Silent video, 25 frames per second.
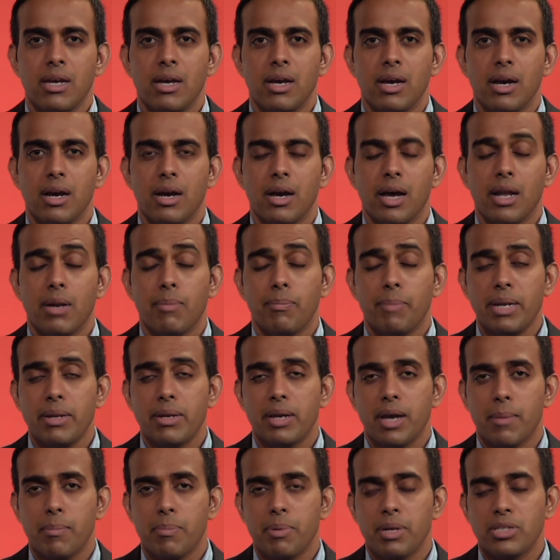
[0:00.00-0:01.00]
And many
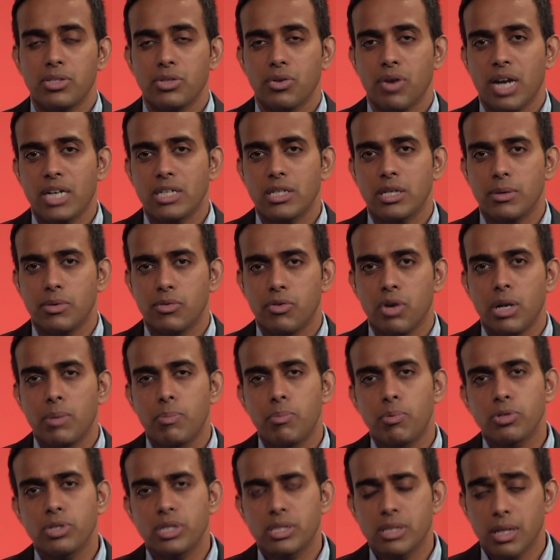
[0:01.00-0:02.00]
companies are actually really
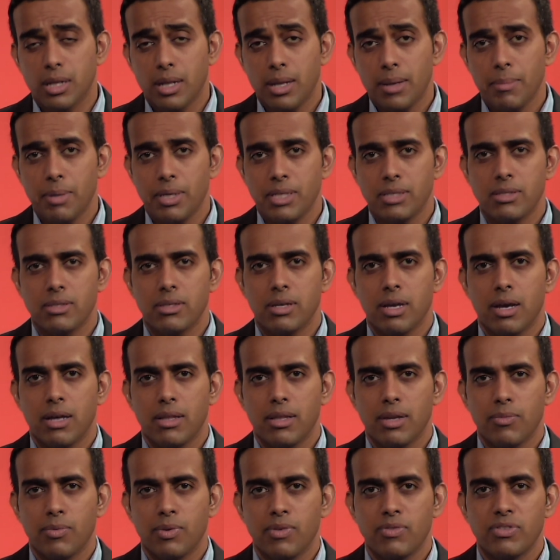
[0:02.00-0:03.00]
pushing the limits
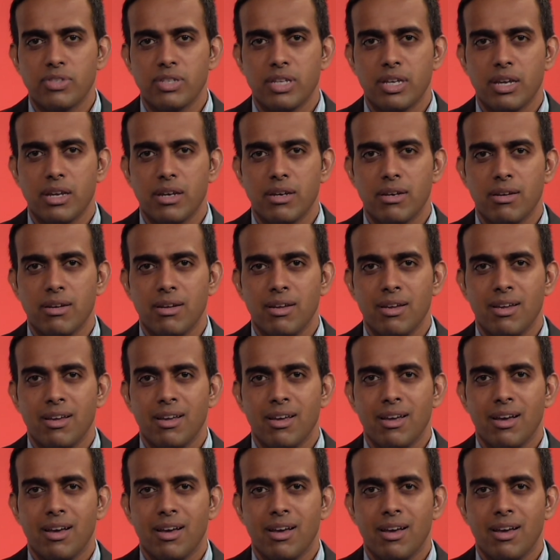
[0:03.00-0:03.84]
that we've seen